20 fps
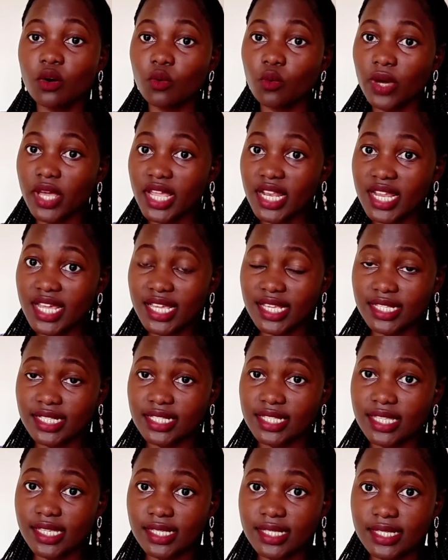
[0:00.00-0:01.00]

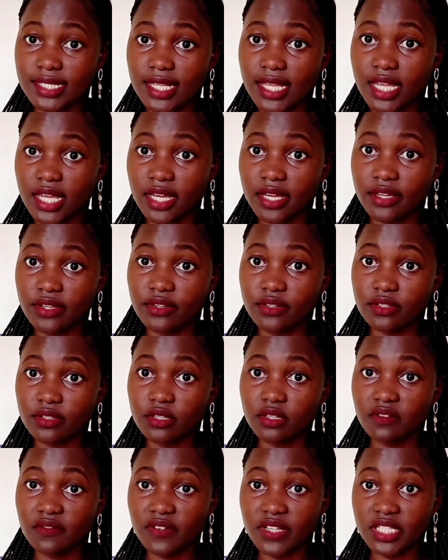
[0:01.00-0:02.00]
Whereas these
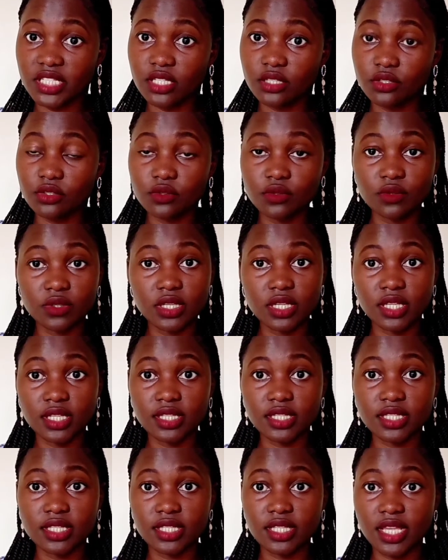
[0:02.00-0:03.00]
university
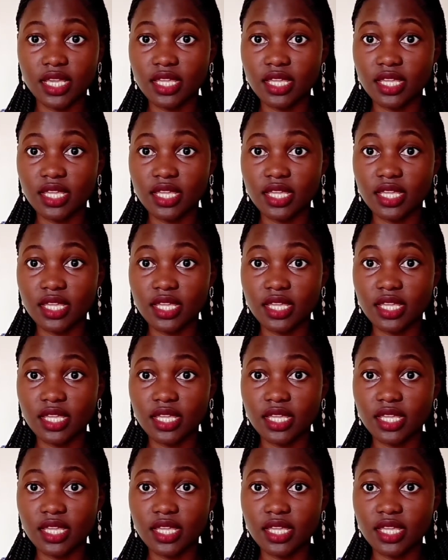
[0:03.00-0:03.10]
students,